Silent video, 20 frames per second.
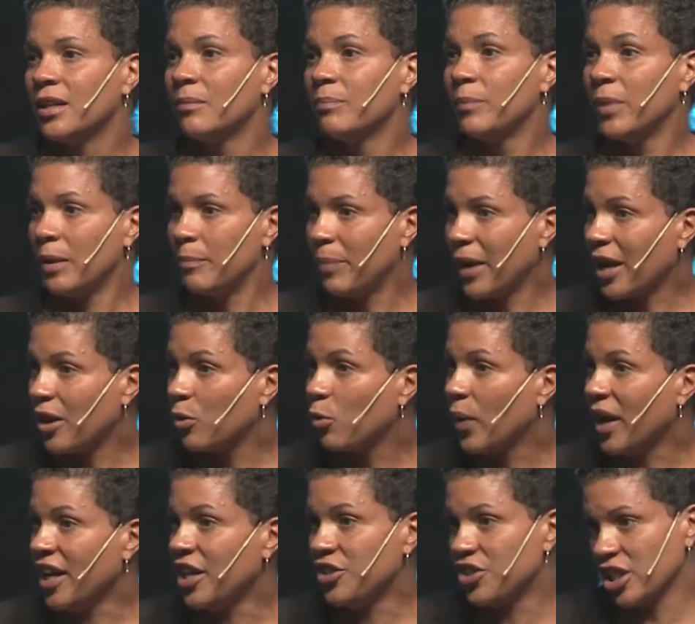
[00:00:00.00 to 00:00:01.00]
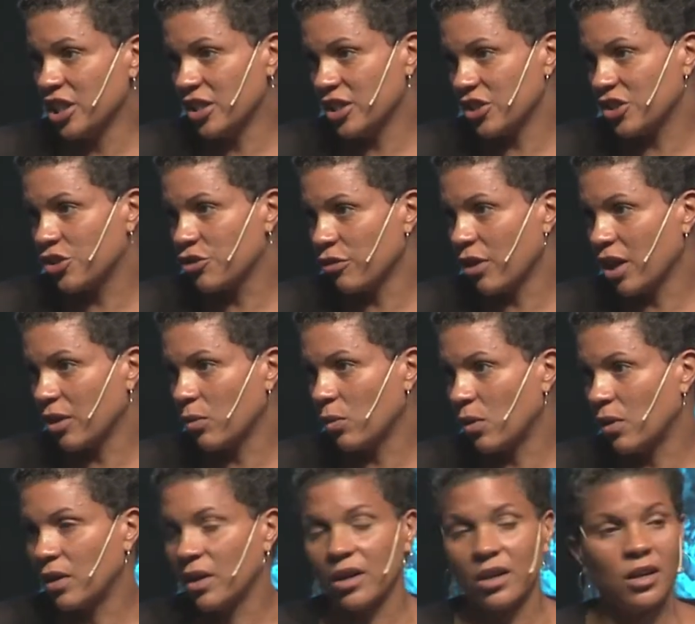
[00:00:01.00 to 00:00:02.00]
But by waging this drug
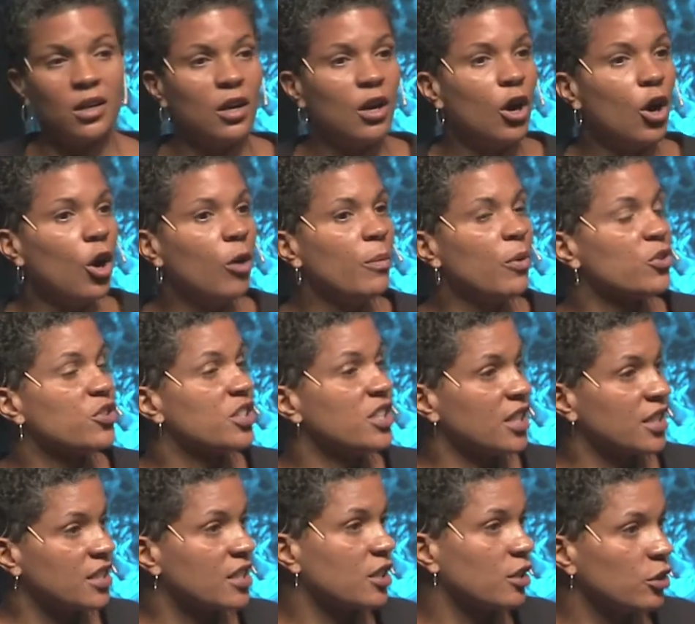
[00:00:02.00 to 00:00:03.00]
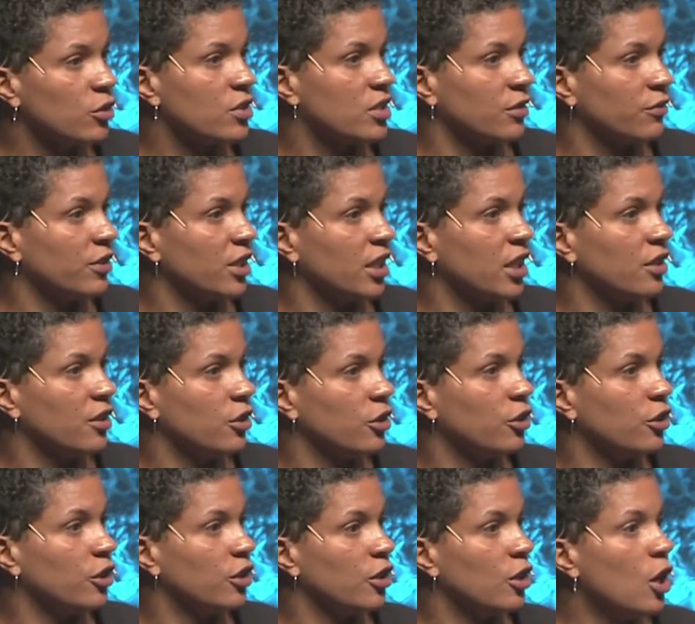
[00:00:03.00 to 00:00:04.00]
war almost exclusively in the
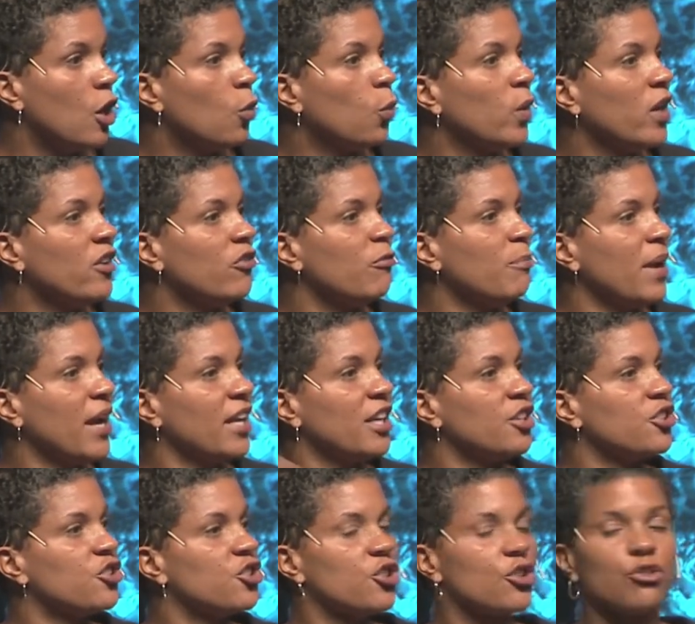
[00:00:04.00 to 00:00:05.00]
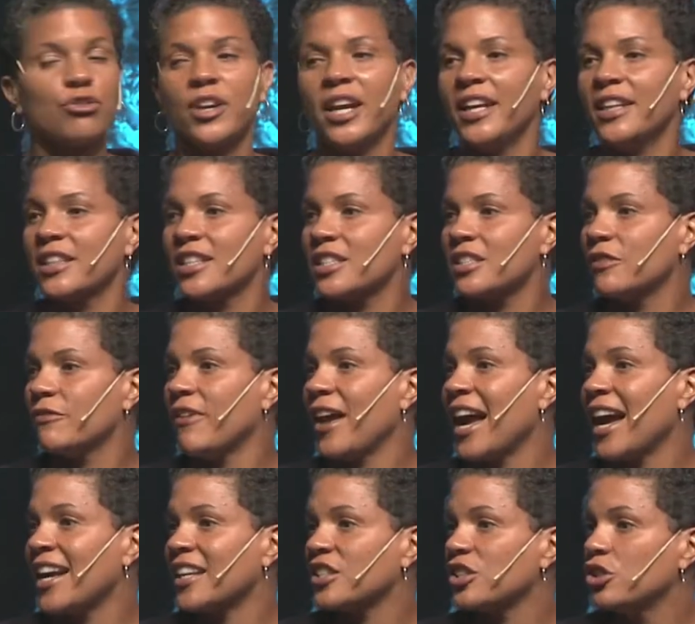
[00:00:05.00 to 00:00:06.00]
hood, we've managed to create this
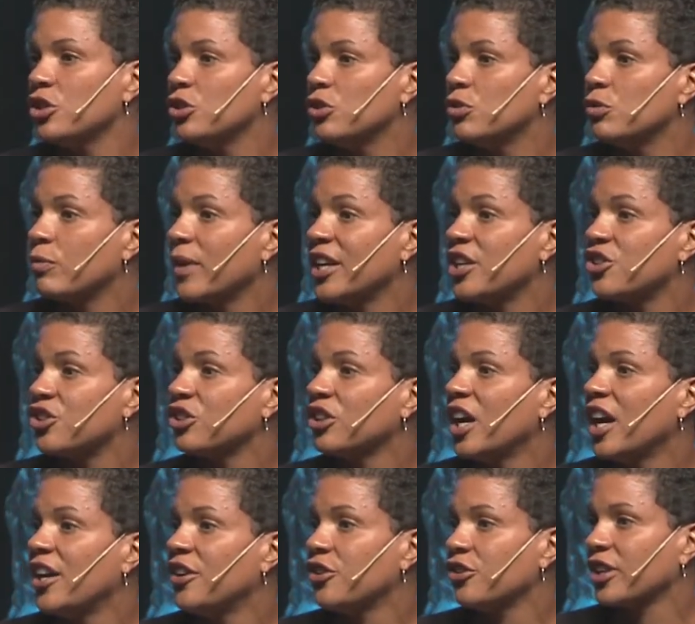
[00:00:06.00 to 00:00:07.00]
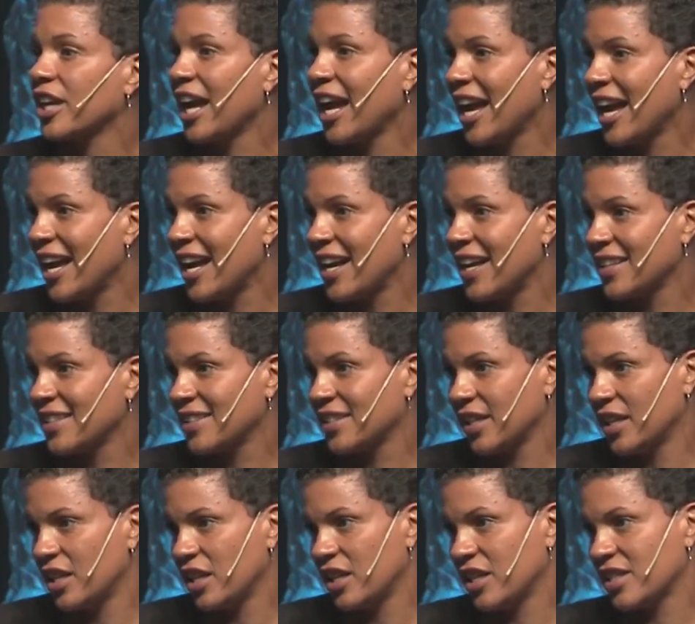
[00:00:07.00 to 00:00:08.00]
vast new racial undercast
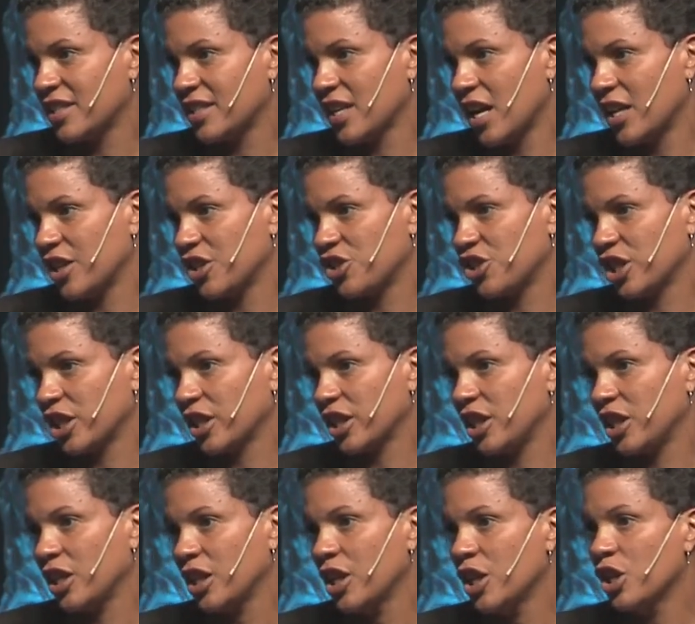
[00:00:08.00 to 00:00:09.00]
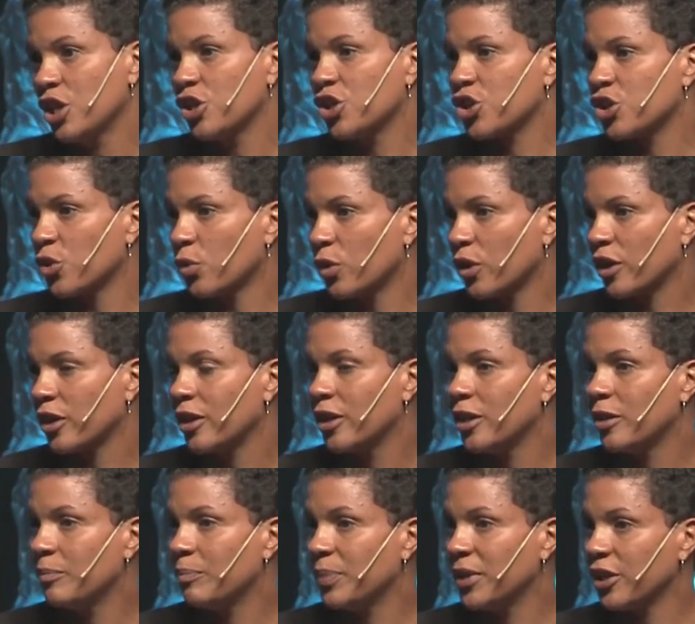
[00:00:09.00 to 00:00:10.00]
in an astonishingly short
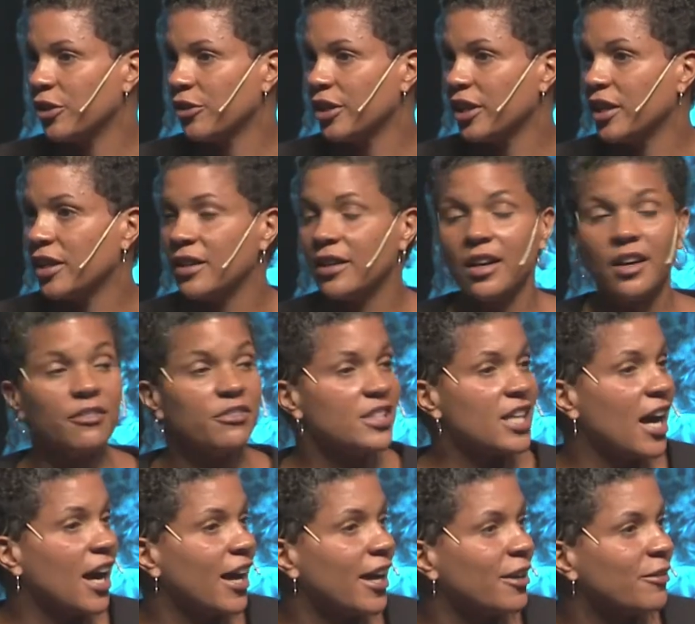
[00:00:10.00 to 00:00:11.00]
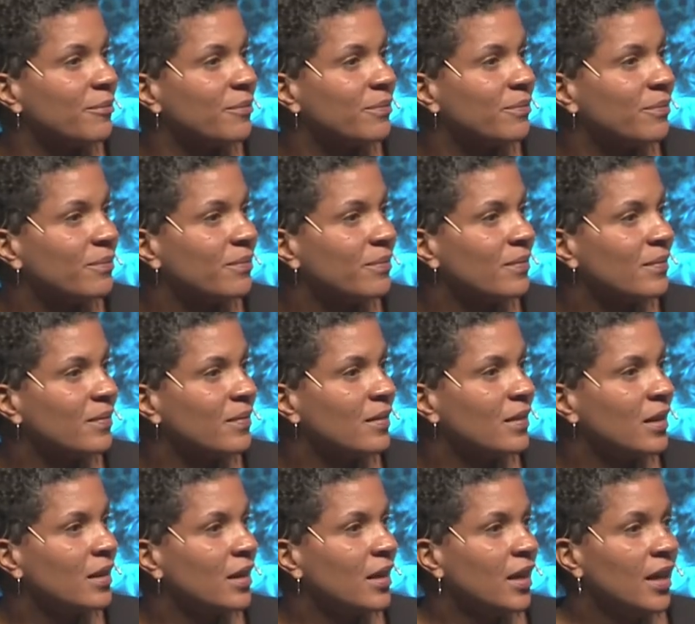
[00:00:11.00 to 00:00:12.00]
period of time.
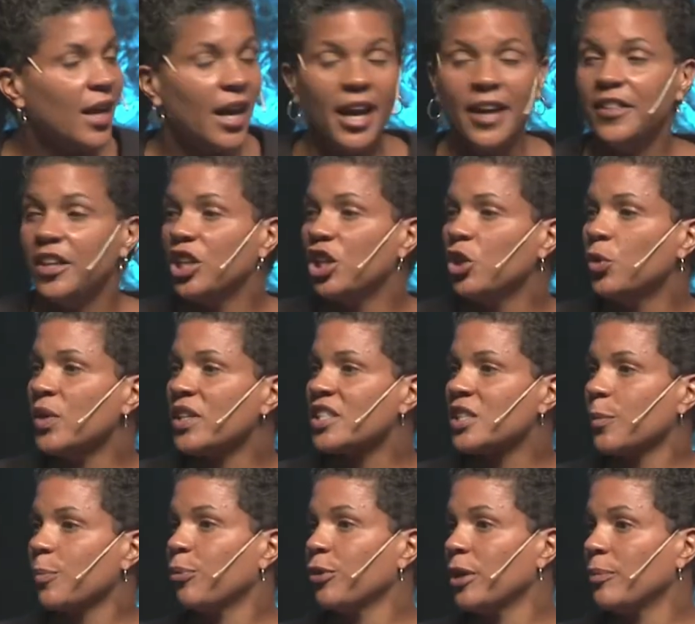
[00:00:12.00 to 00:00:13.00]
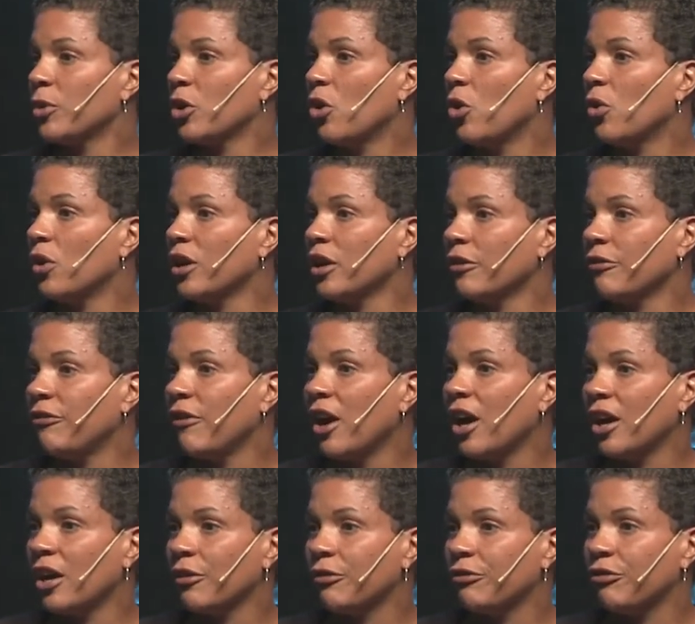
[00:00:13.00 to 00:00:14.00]
And the US Supreme Court,
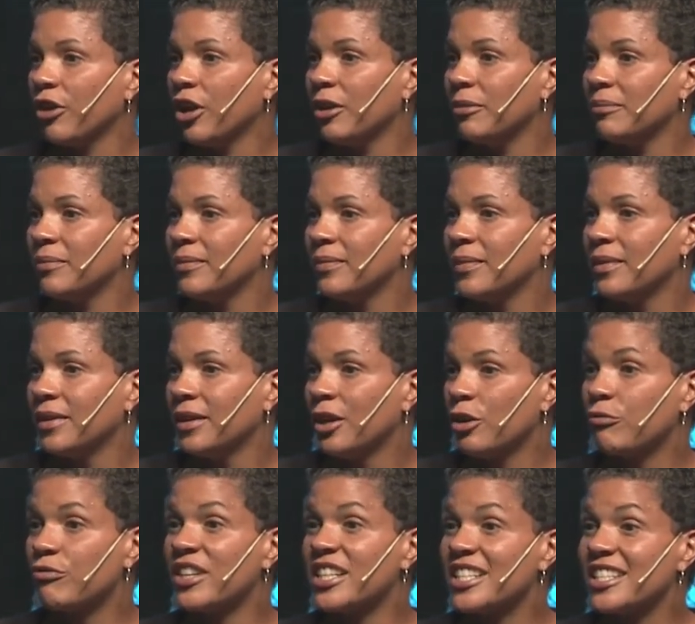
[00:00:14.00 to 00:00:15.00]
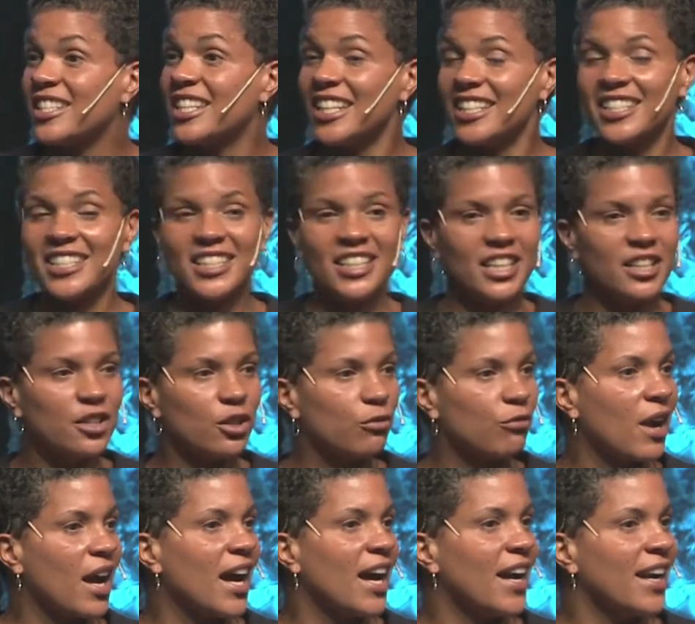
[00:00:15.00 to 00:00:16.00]
far from resisting the
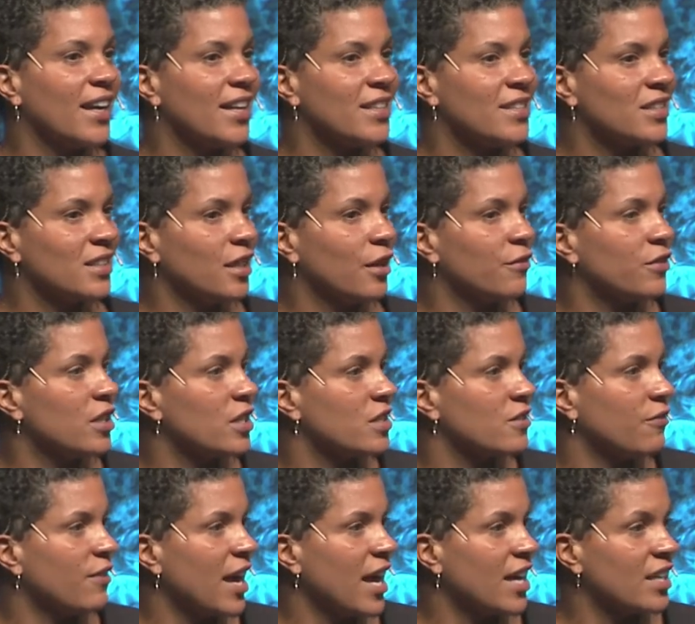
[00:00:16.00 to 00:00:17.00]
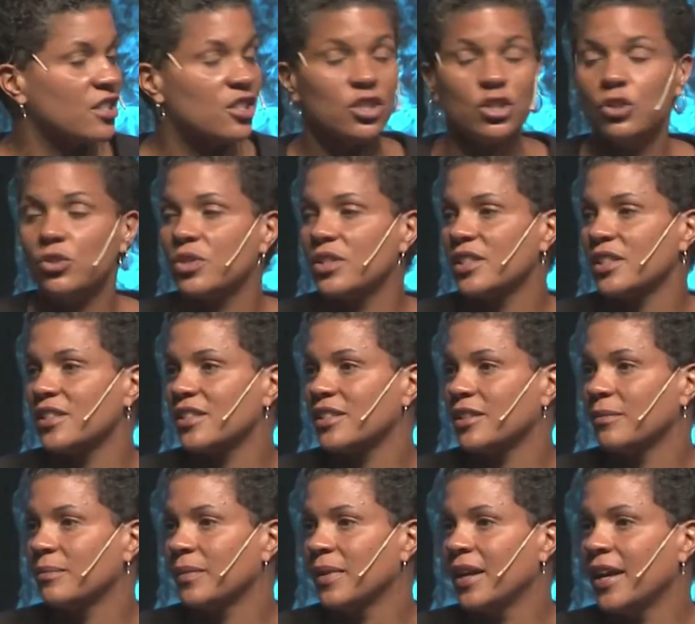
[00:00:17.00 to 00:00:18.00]
rise of this vast new
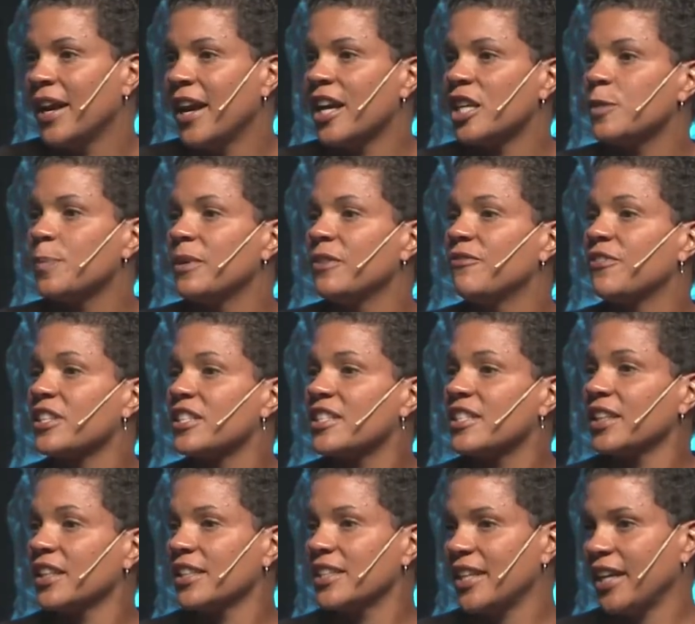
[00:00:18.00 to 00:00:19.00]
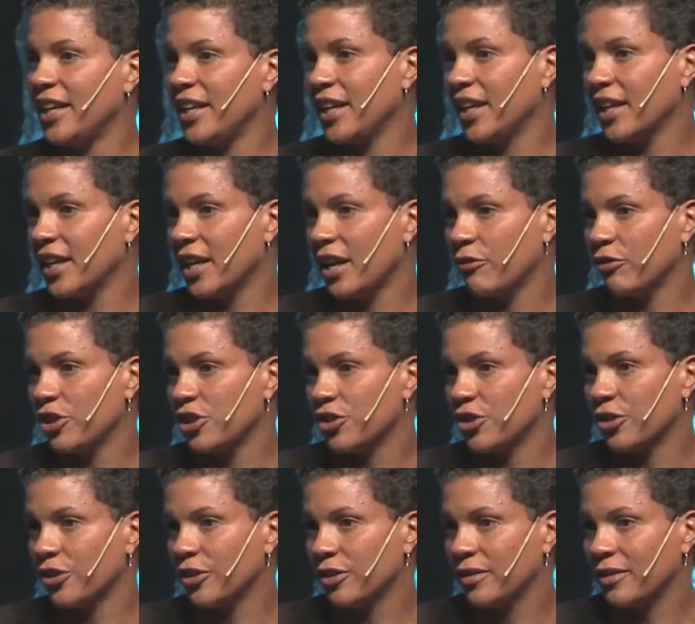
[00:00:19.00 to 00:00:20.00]
system, has been facilitating it at every
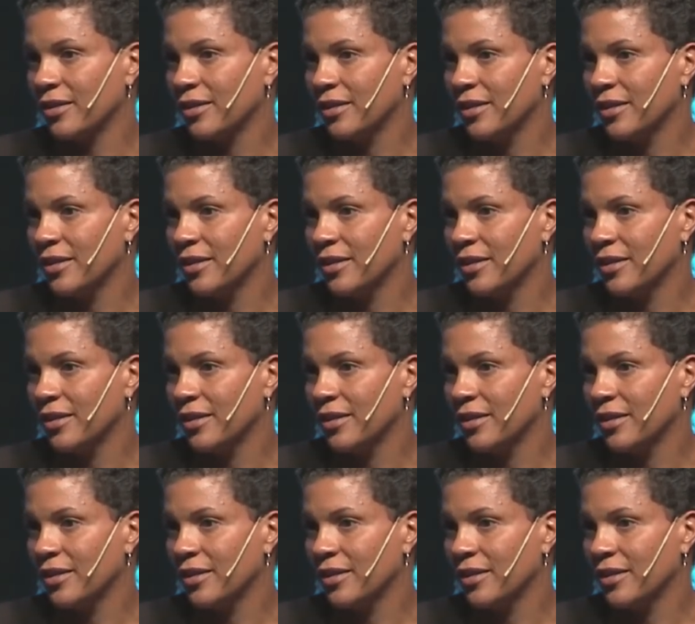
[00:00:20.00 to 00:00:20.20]
turn.